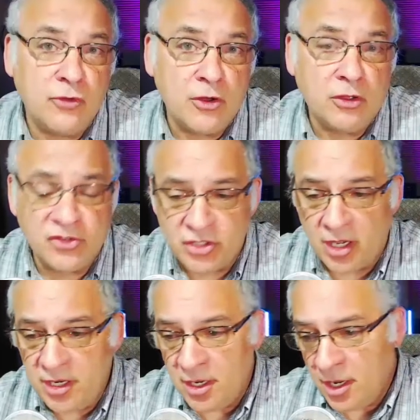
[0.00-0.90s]
Photos
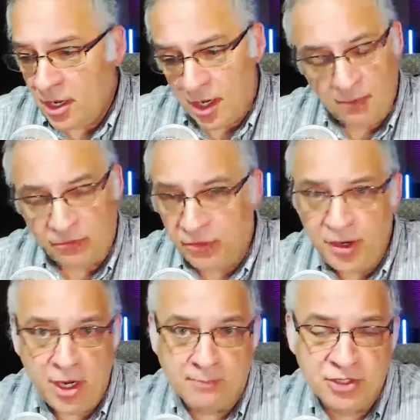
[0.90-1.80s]
site, I'm
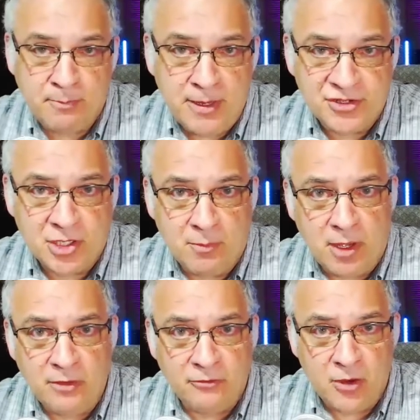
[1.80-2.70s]
freeing up space on
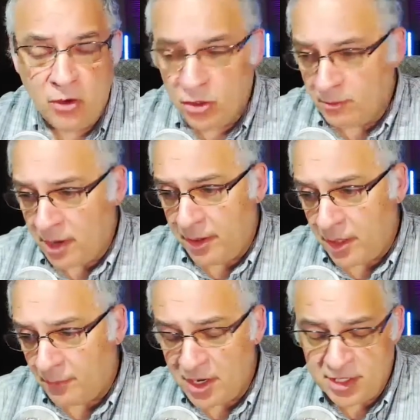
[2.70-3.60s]
my phone,
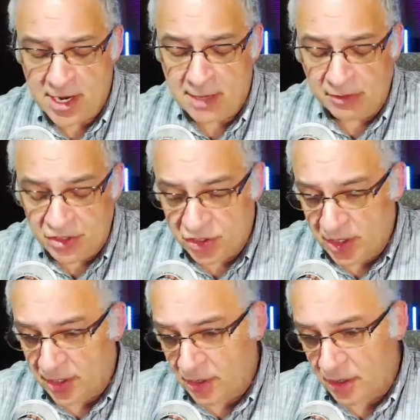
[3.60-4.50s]
on my tablets,
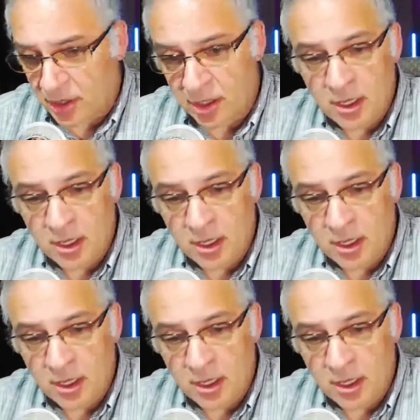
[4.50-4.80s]
and